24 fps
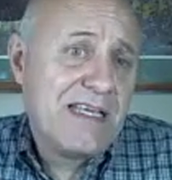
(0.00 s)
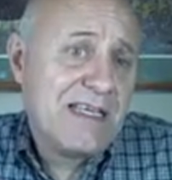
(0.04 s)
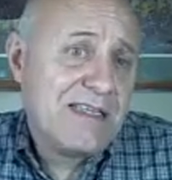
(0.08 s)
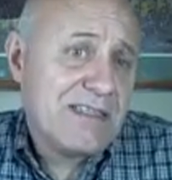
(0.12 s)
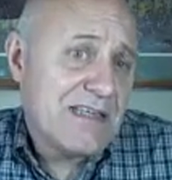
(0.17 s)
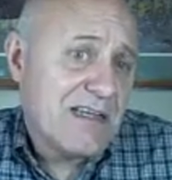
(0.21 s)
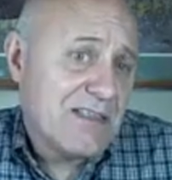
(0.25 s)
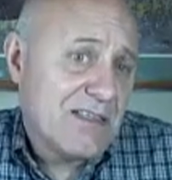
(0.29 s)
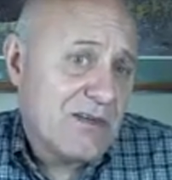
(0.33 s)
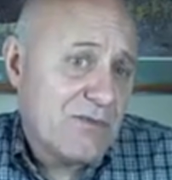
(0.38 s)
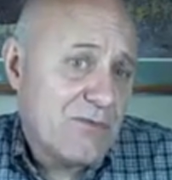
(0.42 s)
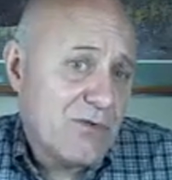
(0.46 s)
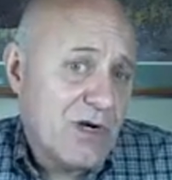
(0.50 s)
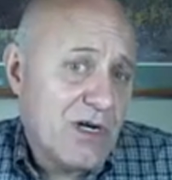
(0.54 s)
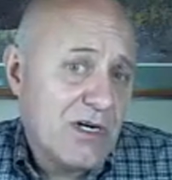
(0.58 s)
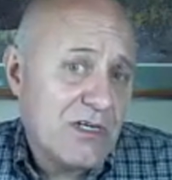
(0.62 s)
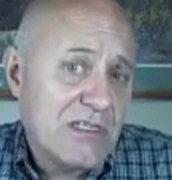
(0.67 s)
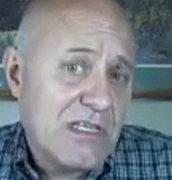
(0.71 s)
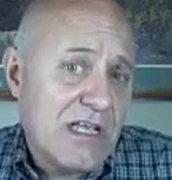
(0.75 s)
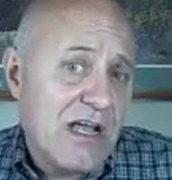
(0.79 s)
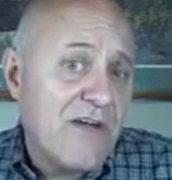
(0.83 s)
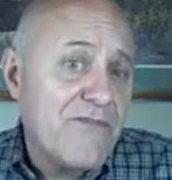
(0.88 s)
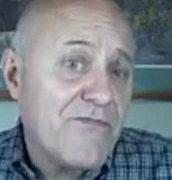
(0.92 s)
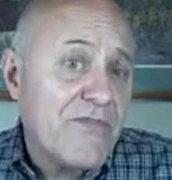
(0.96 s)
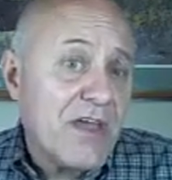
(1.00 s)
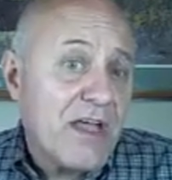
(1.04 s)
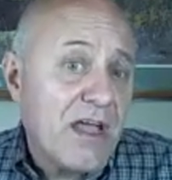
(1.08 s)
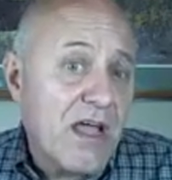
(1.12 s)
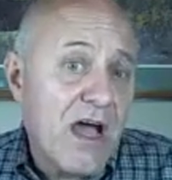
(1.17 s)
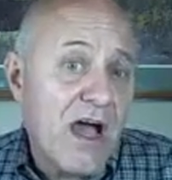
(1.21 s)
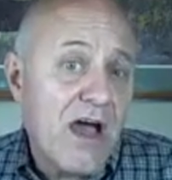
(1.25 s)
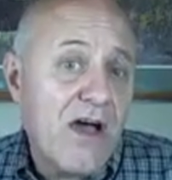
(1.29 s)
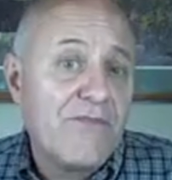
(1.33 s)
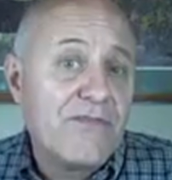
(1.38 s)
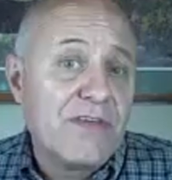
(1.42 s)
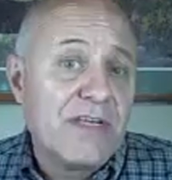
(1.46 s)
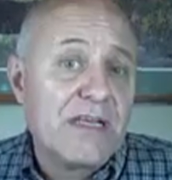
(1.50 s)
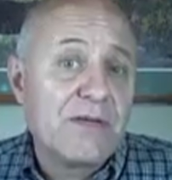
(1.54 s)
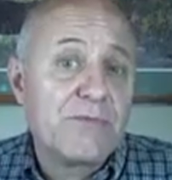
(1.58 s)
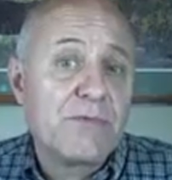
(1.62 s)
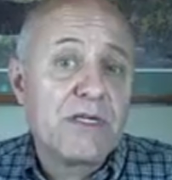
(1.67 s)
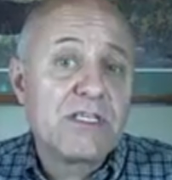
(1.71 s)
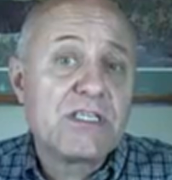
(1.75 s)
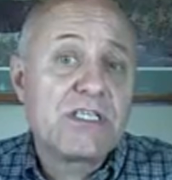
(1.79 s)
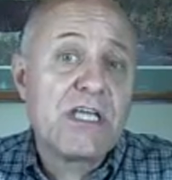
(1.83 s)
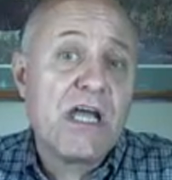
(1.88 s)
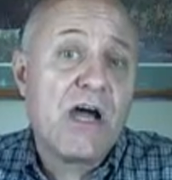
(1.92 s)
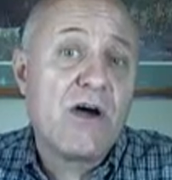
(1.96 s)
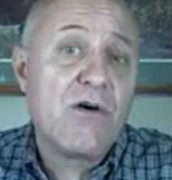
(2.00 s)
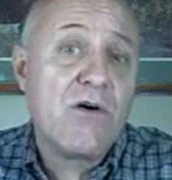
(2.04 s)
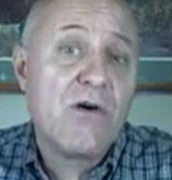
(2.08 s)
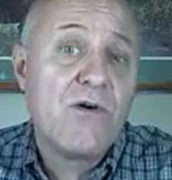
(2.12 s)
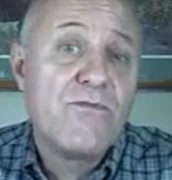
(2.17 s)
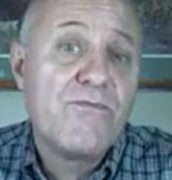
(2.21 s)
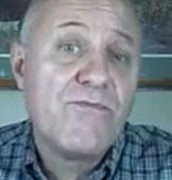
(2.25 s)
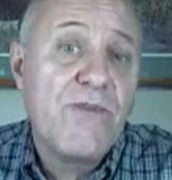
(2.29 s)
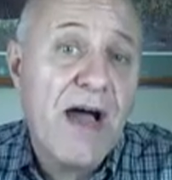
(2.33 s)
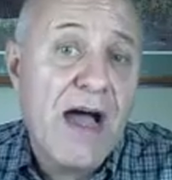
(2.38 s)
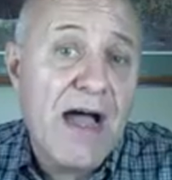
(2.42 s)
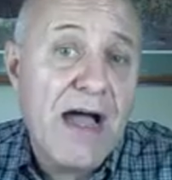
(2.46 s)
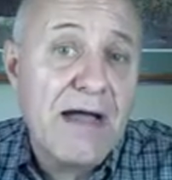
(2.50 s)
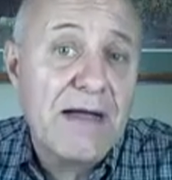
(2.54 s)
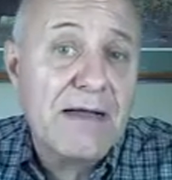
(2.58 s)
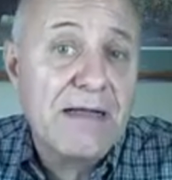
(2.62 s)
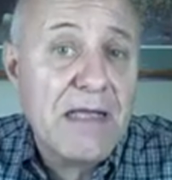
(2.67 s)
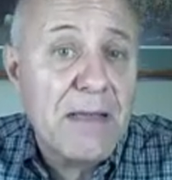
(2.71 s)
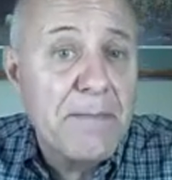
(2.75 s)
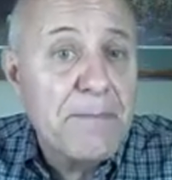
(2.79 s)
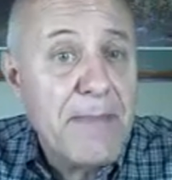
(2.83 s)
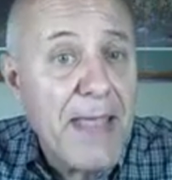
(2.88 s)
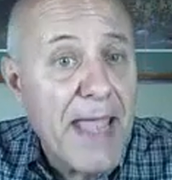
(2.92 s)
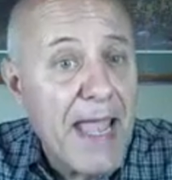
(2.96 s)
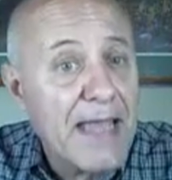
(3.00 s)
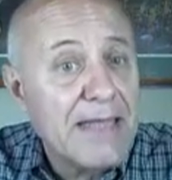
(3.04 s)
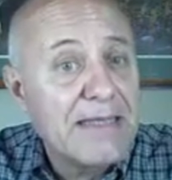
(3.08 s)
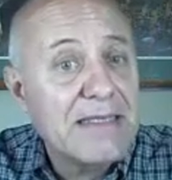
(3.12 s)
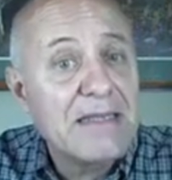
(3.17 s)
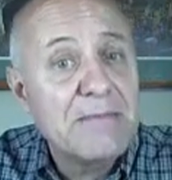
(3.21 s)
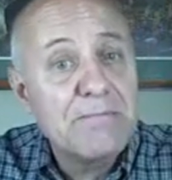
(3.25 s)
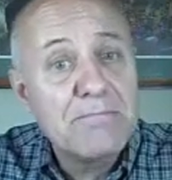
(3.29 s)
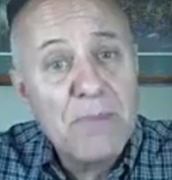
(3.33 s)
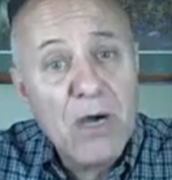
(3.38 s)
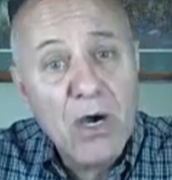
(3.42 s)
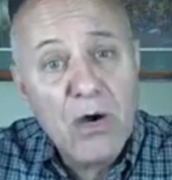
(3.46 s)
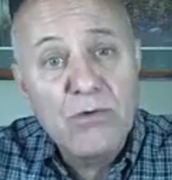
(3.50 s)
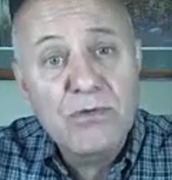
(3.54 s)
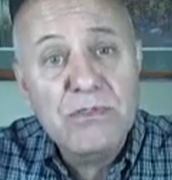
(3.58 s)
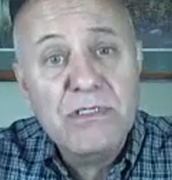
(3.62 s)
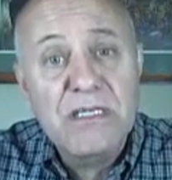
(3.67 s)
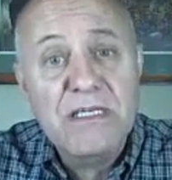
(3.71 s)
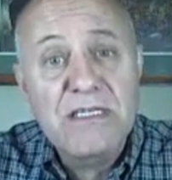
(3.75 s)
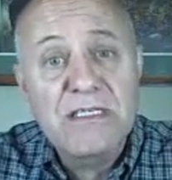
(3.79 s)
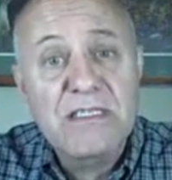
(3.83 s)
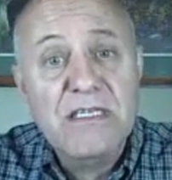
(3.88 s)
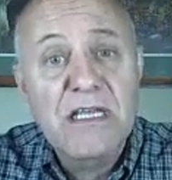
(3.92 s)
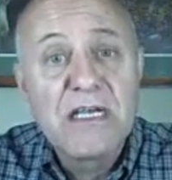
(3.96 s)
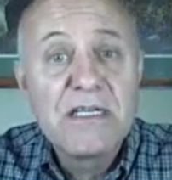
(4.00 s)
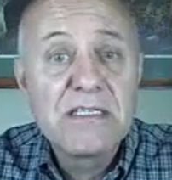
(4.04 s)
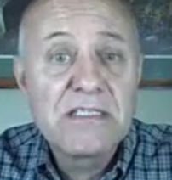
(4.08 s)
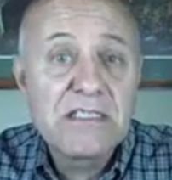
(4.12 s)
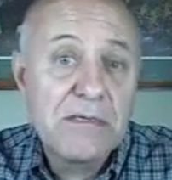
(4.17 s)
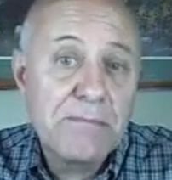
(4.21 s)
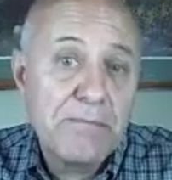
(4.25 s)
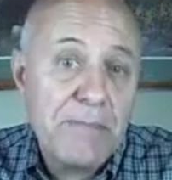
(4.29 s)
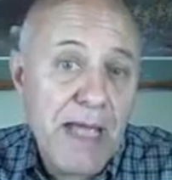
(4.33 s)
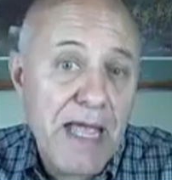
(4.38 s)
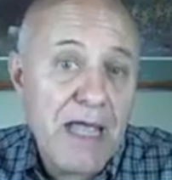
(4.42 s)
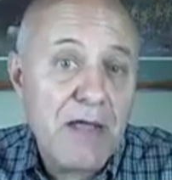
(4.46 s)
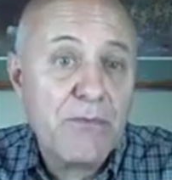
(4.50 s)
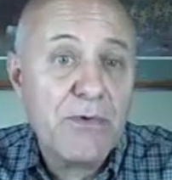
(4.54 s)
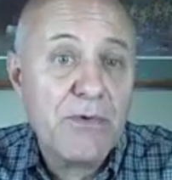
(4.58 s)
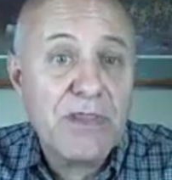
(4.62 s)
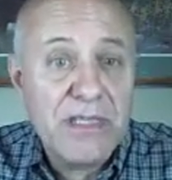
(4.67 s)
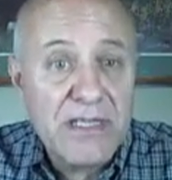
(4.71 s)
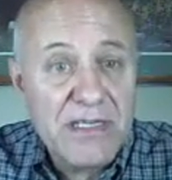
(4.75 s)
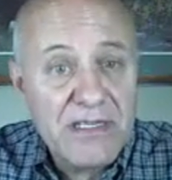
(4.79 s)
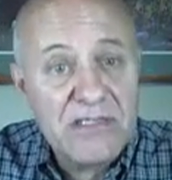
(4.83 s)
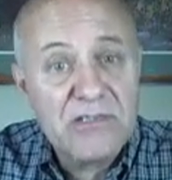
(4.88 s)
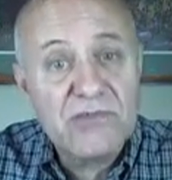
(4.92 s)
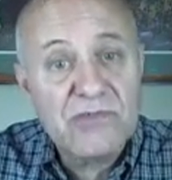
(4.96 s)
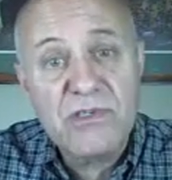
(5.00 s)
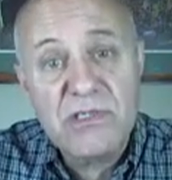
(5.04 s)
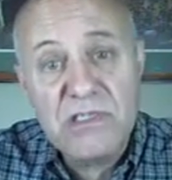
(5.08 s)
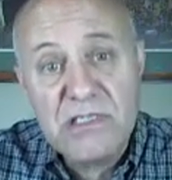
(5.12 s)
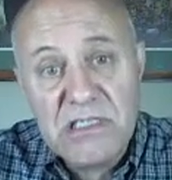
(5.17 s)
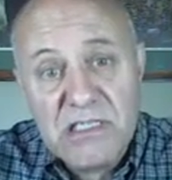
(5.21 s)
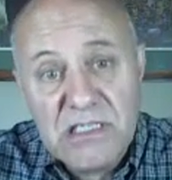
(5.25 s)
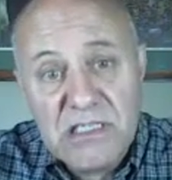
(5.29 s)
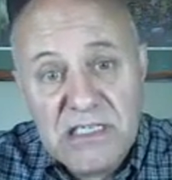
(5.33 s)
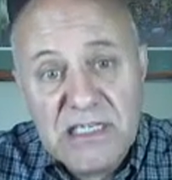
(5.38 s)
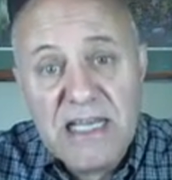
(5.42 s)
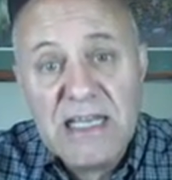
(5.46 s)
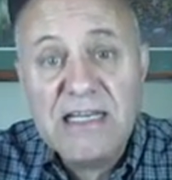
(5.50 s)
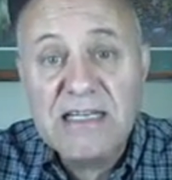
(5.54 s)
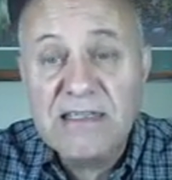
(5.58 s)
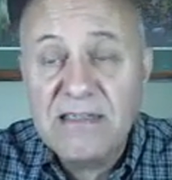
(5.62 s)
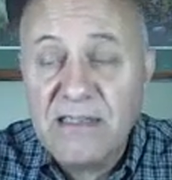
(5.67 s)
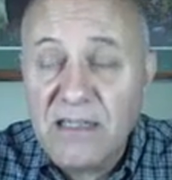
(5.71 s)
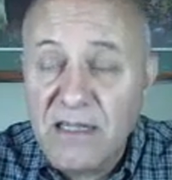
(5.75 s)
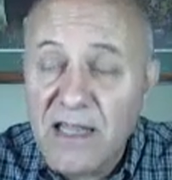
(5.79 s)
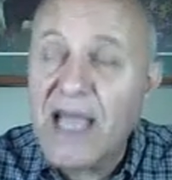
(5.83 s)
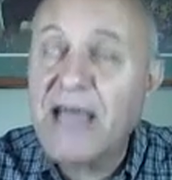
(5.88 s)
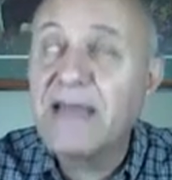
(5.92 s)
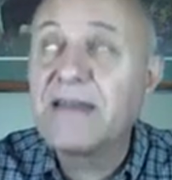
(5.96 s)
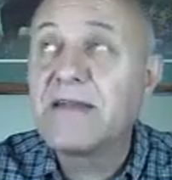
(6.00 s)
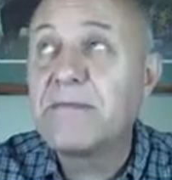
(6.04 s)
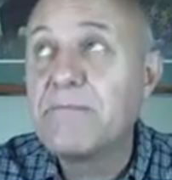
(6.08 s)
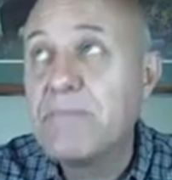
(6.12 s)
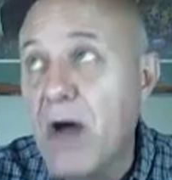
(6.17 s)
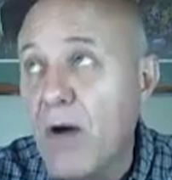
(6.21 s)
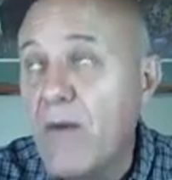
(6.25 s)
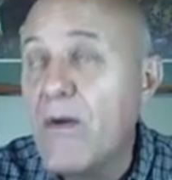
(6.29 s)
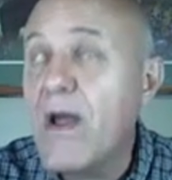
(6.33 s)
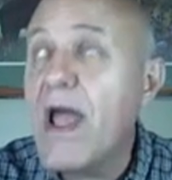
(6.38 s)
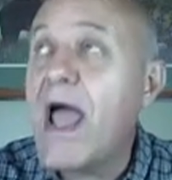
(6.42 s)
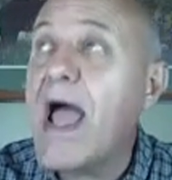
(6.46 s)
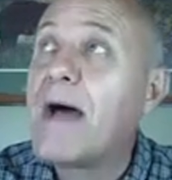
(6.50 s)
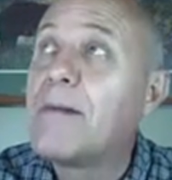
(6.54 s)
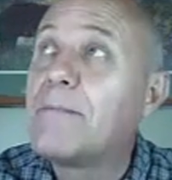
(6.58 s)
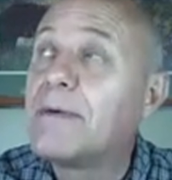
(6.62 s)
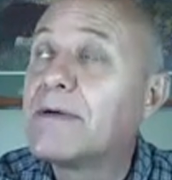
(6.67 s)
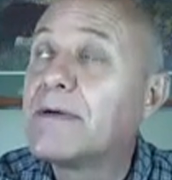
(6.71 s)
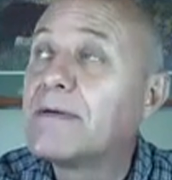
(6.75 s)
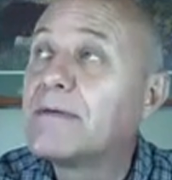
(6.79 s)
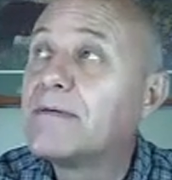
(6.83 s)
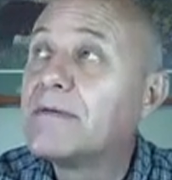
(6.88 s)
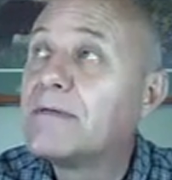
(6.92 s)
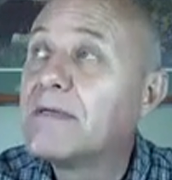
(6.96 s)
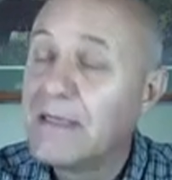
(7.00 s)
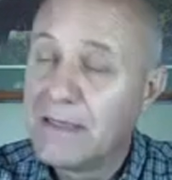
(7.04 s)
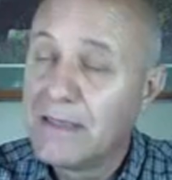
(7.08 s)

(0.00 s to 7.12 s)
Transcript: These are the words of the covenant which Jehovah commanded Moses to make with Israel's seed in the land of Moab,